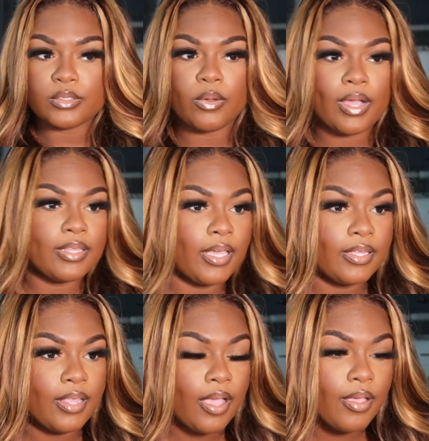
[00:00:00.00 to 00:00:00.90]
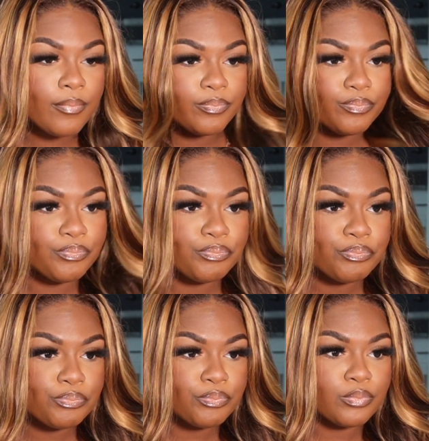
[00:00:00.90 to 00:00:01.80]
I like that.
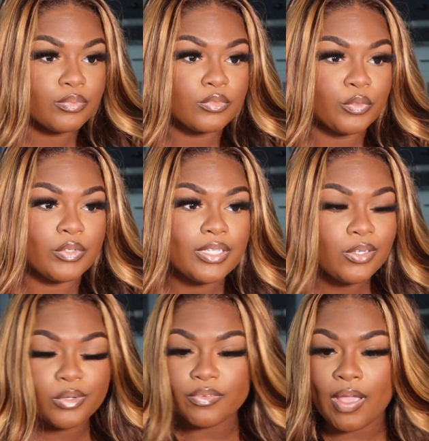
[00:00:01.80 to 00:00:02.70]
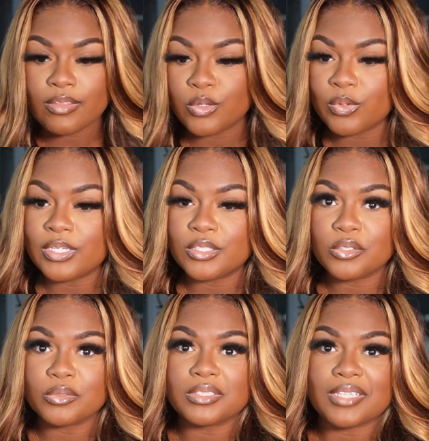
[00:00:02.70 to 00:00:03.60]
Really, you don't even have to do
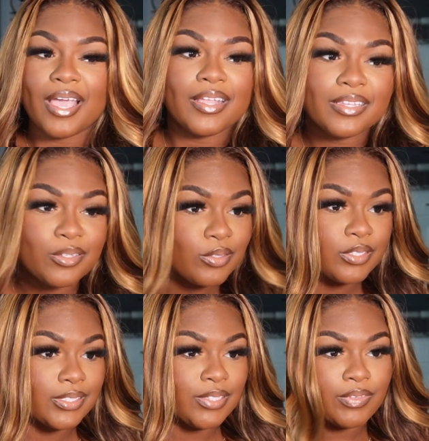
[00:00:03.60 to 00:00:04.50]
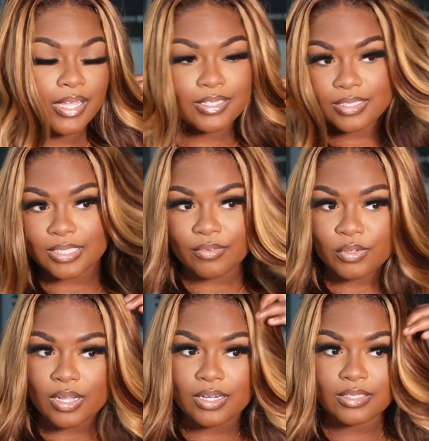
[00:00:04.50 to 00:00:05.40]
additional styling. You could just leave it like this after
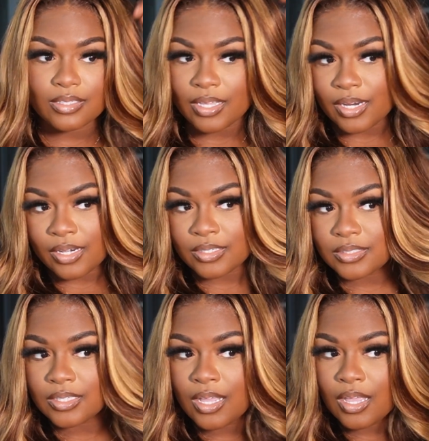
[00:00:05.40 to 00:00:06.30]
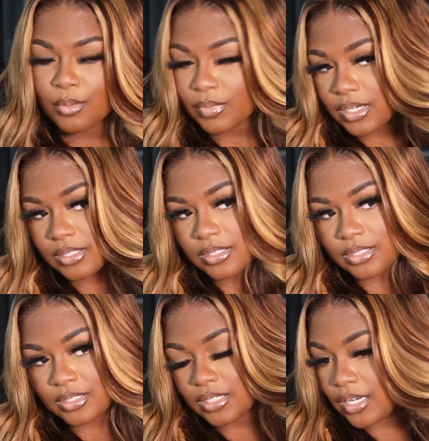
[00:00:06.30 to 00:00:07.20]
cutting the layers because it's
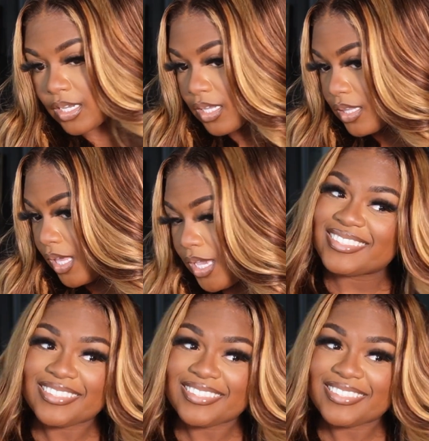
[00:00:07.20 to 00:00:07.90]
sitting like